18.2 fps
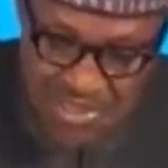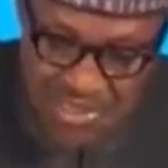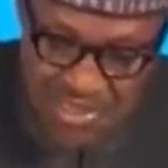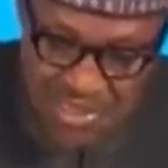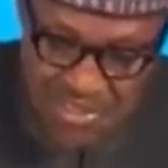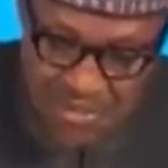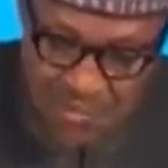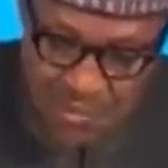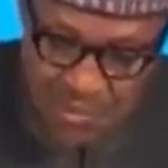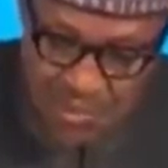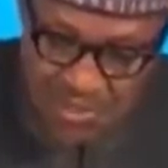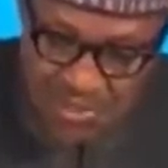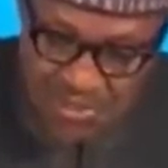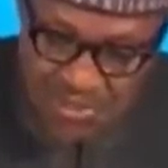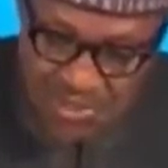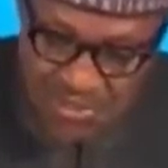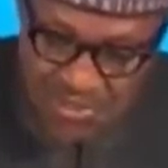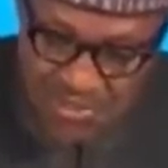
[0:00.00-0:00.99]
as well
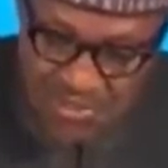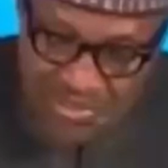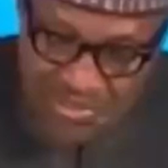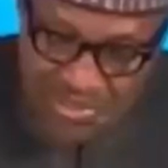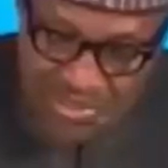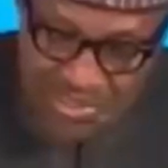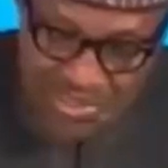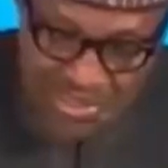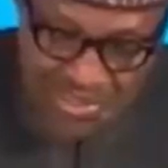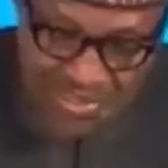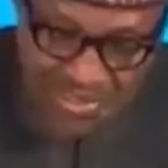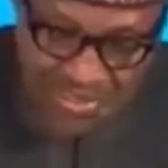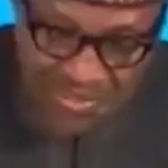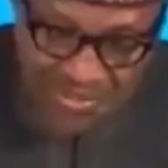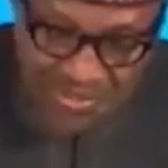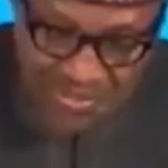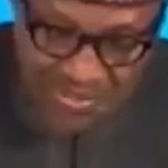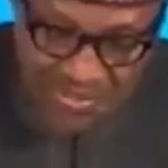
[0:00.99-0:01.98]
as assist in
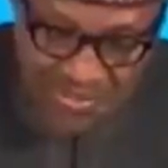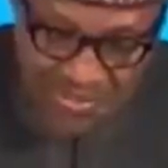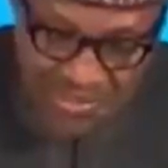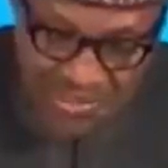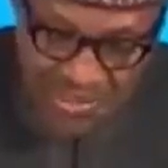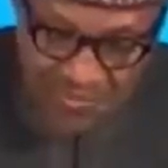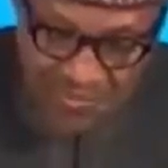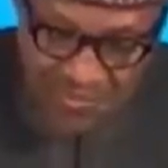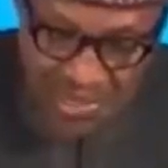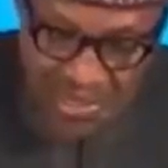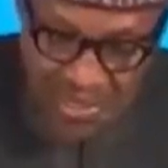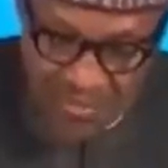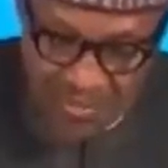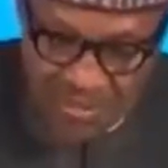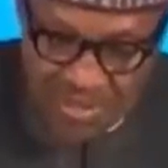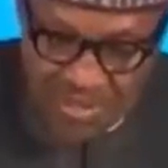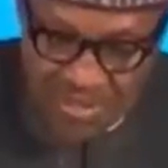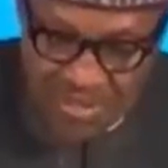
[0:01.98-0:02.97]
addressing the
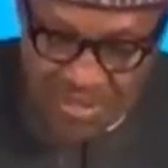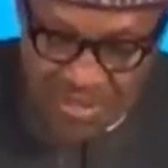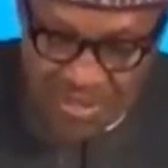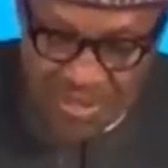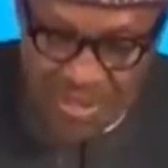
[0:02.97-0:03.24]
environmental